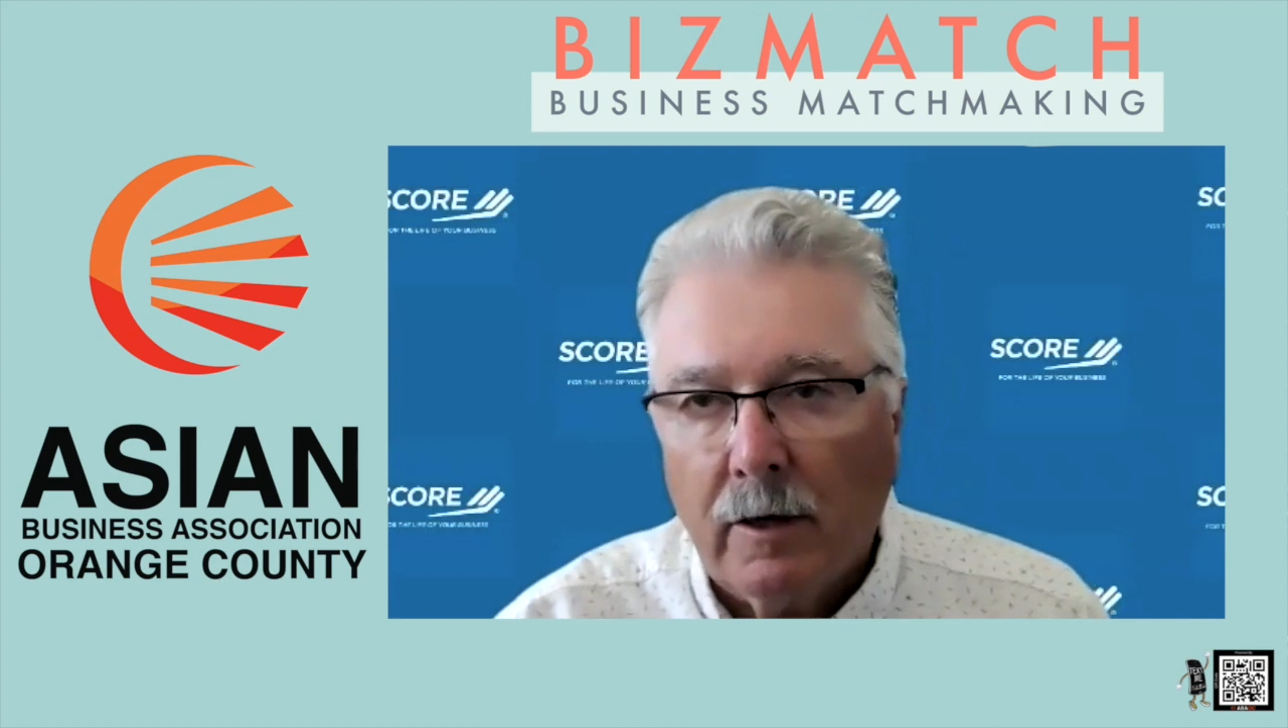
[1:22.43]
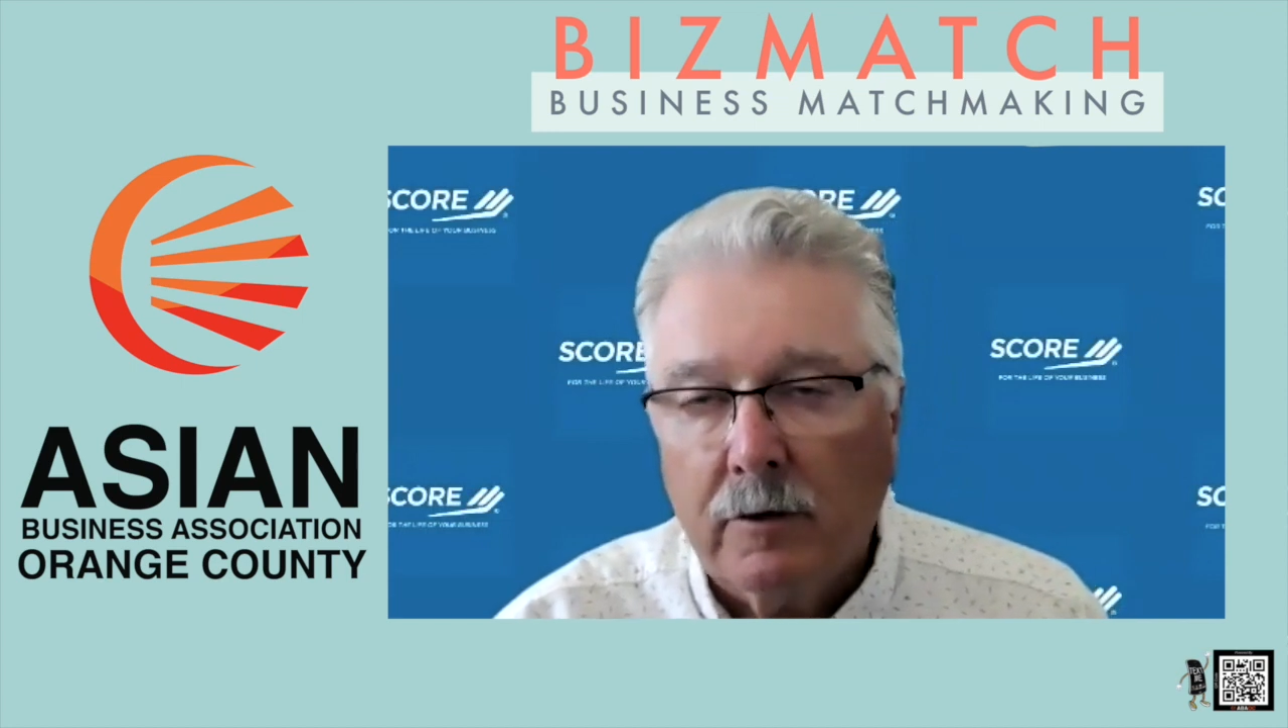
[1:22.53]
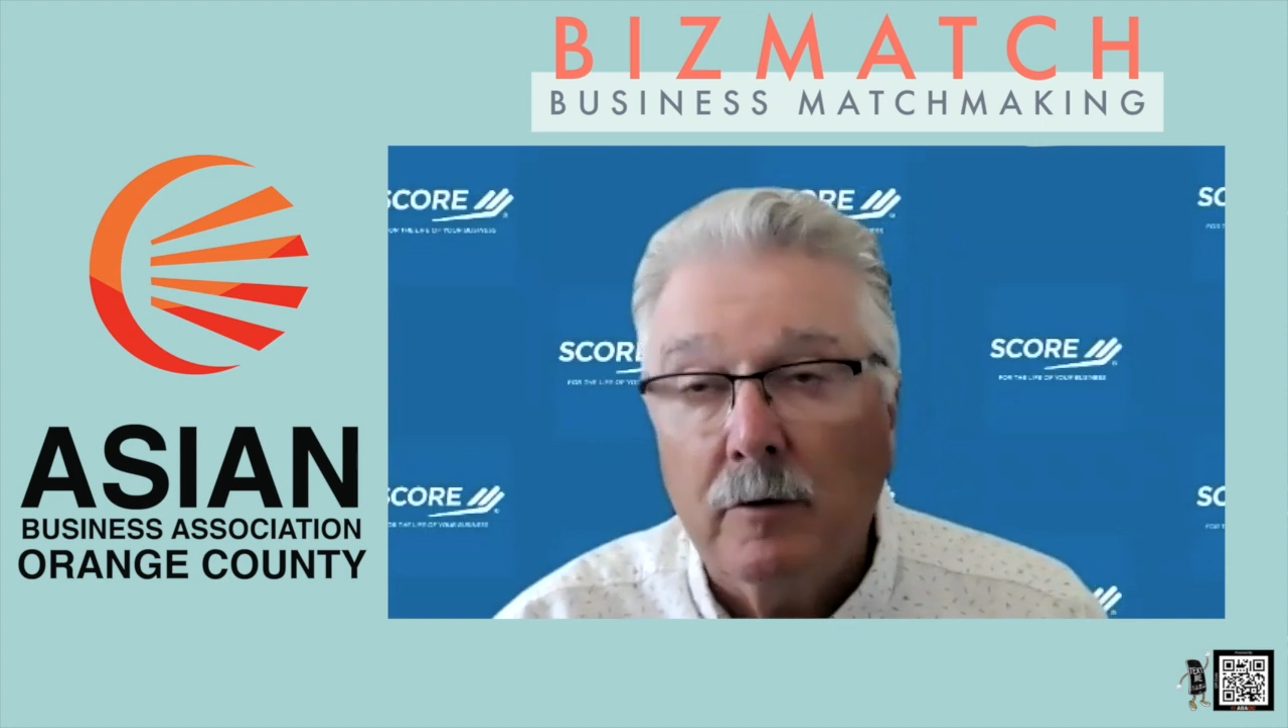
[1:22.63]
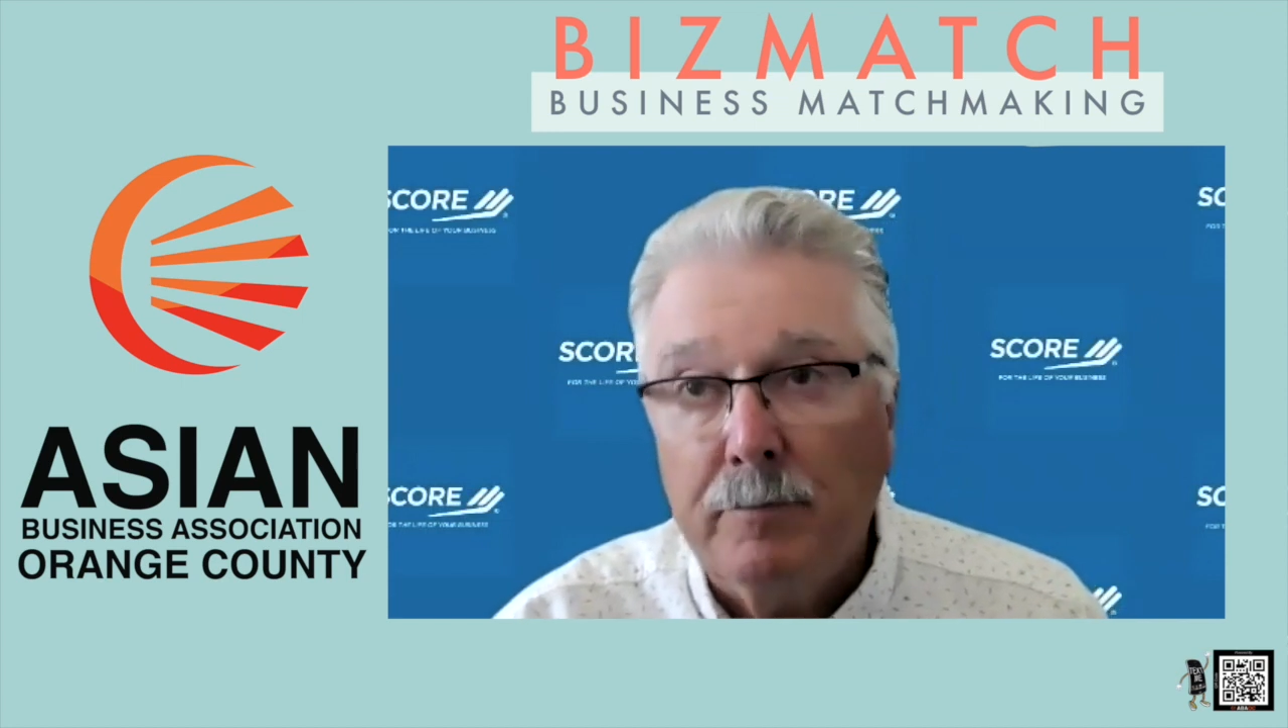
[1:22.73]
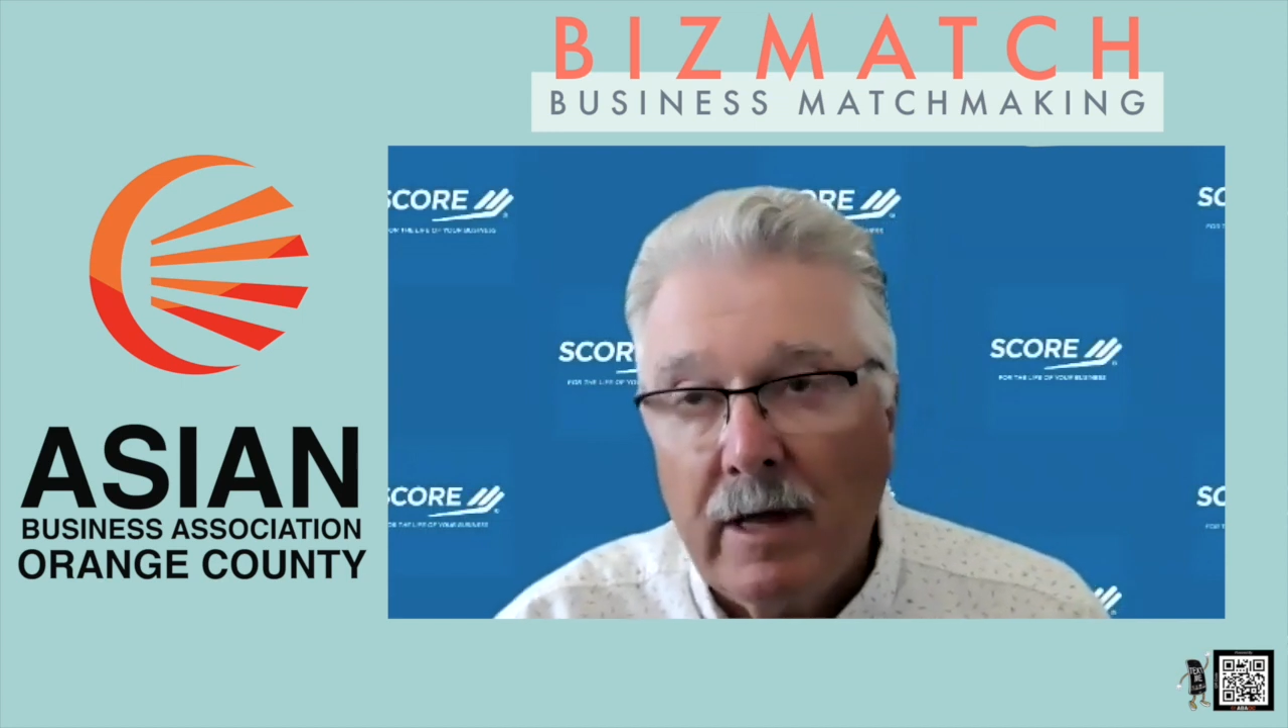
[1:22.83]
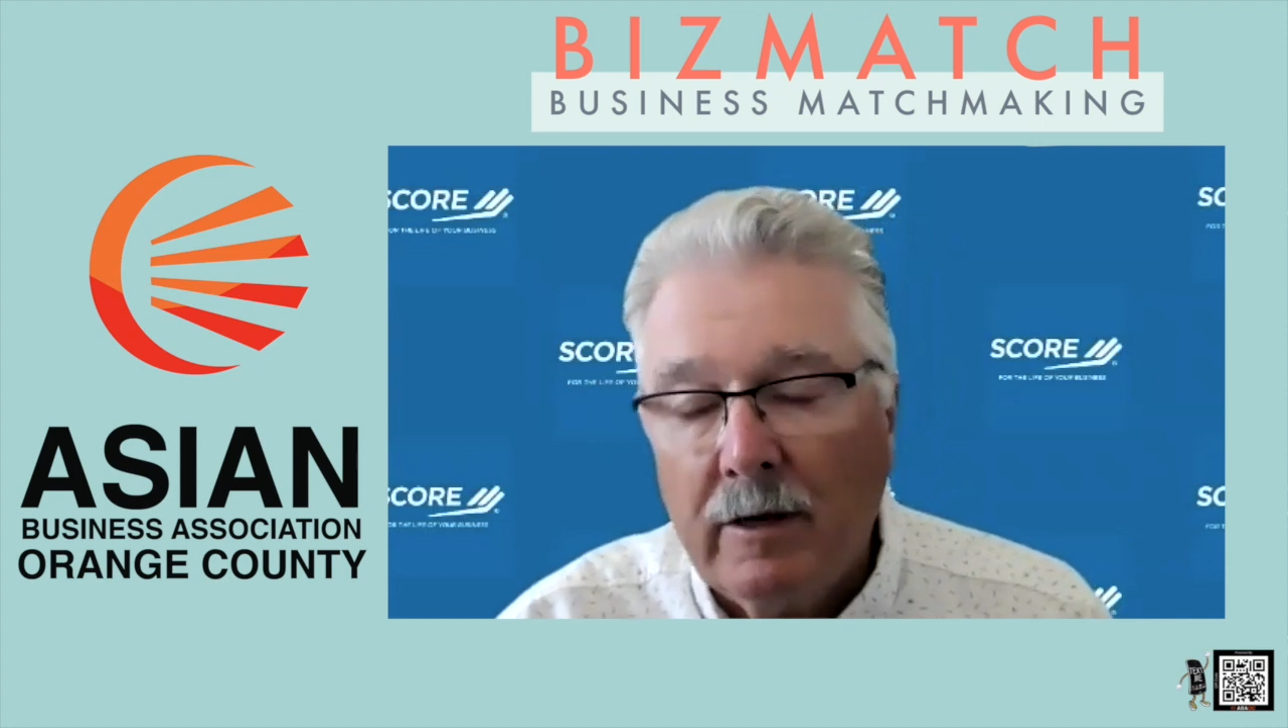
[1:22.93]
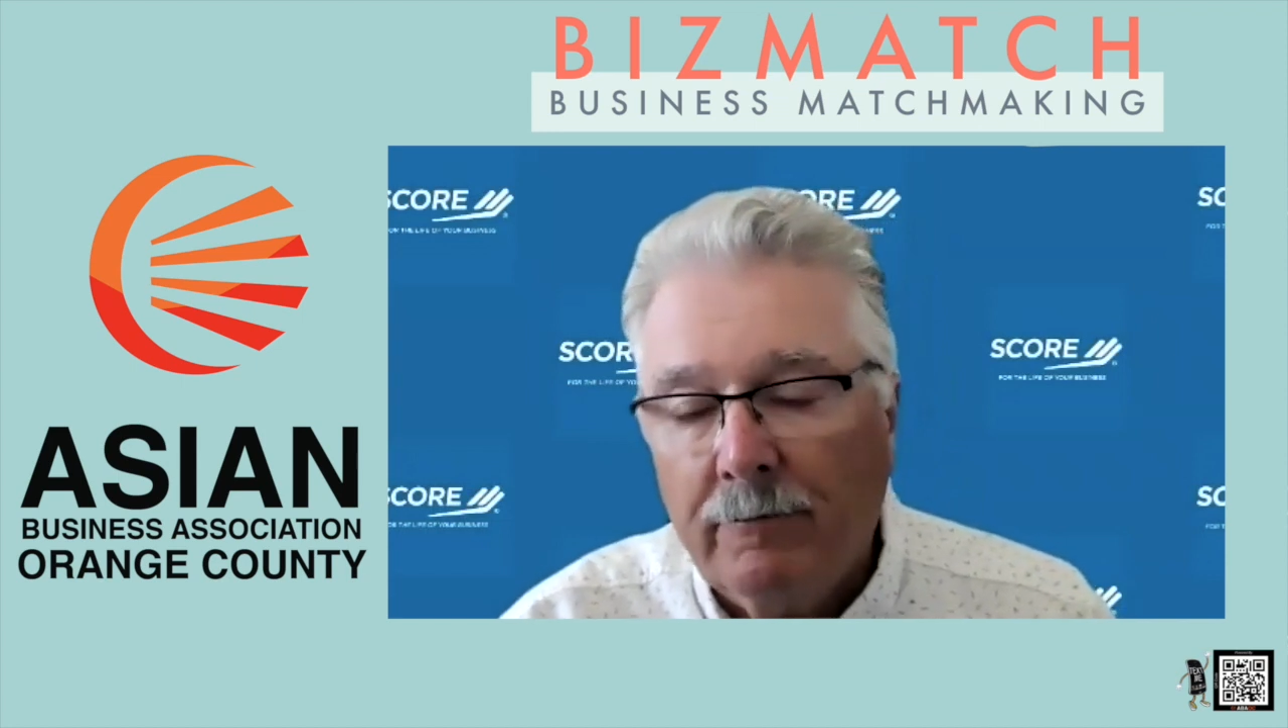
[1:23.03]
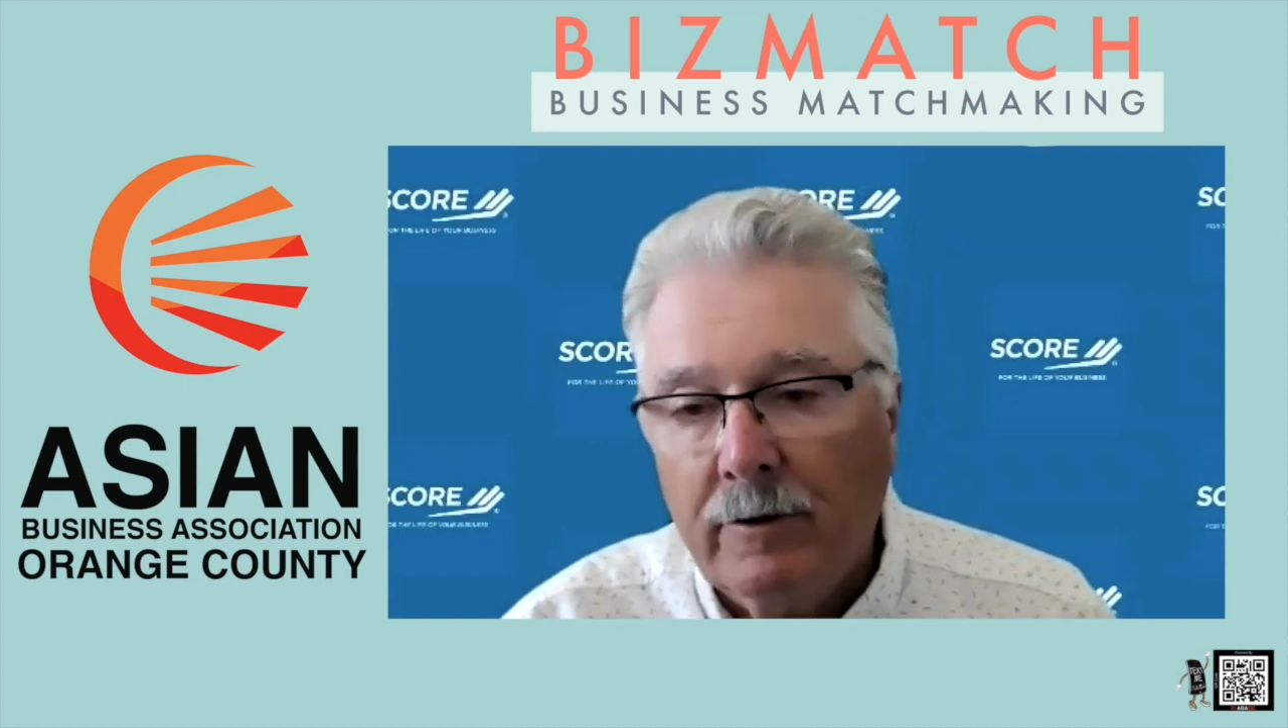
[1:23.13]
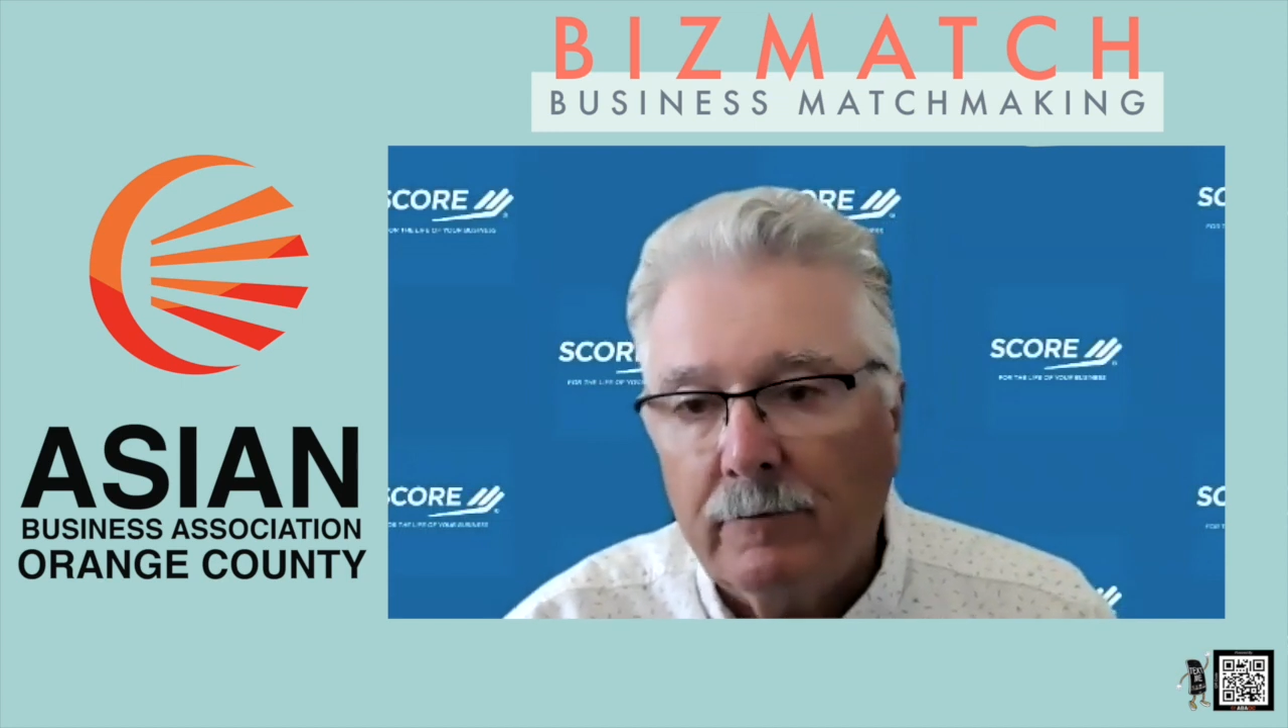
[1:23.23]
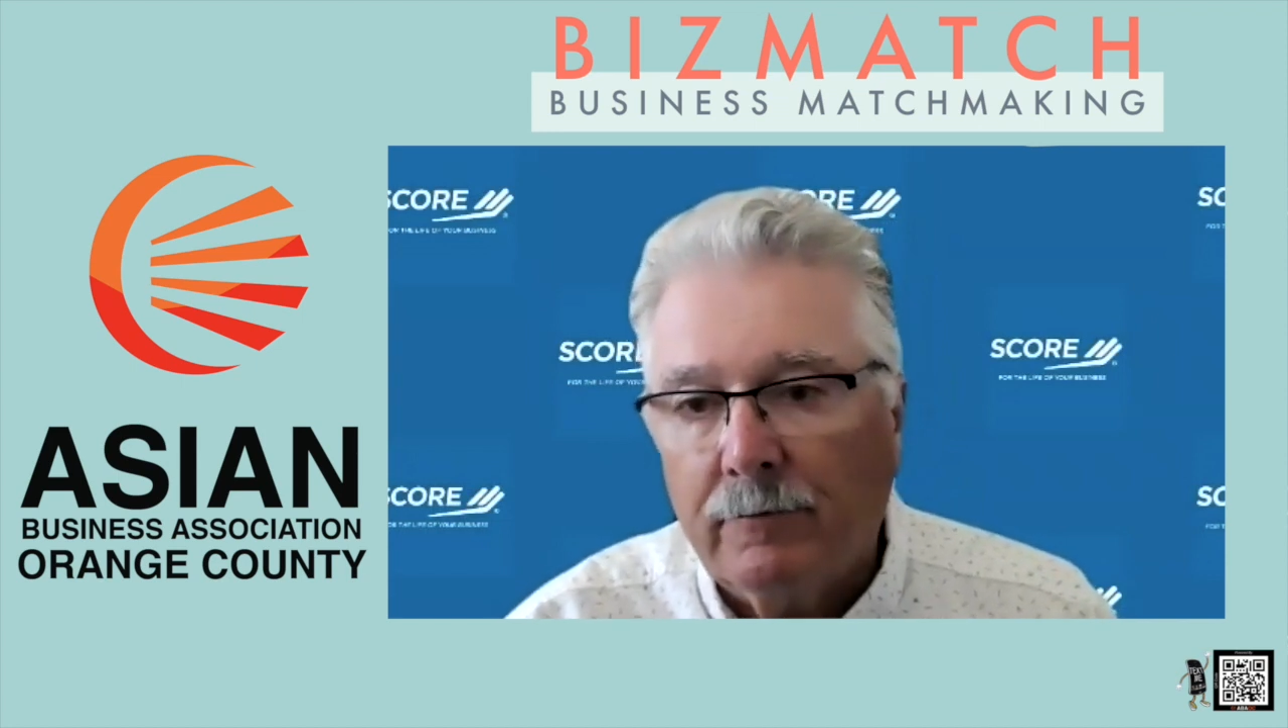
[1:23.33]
could benefit